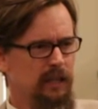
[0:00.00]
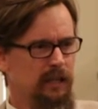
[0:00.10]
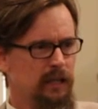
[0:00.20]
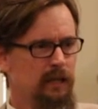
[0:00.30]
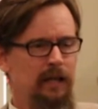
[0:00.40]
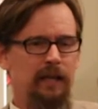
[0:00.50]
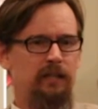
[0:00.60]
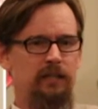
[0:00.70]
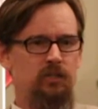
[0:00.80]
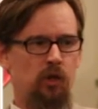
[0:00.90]
in a
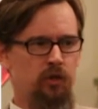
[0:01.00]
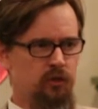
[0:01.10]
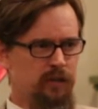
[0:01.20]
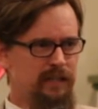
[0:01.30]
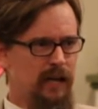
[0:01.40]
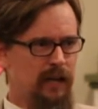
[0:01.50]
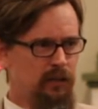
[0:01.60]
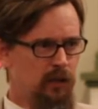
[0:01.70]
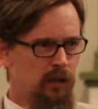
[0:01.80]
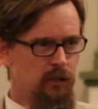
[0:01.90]
desultory
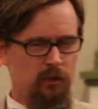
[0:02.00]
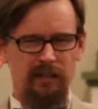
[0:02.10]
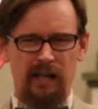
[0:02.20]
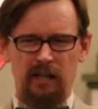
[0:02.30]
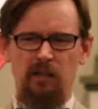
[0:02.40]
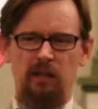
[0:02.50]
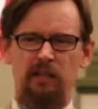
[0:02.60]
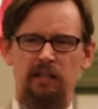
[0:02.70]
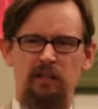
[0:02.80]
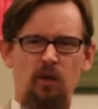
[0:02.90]
dialogue, or a dialogue
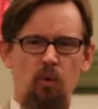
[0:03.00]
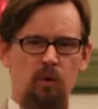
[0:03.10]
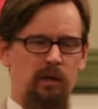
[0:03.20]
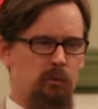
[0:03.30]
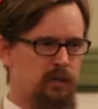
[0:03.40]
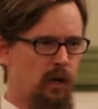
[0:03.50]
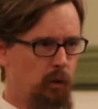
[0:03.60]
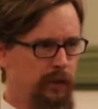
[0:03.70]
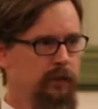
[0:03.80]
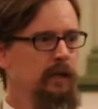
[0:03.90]
that didn't know where it was
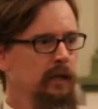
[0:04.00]
going,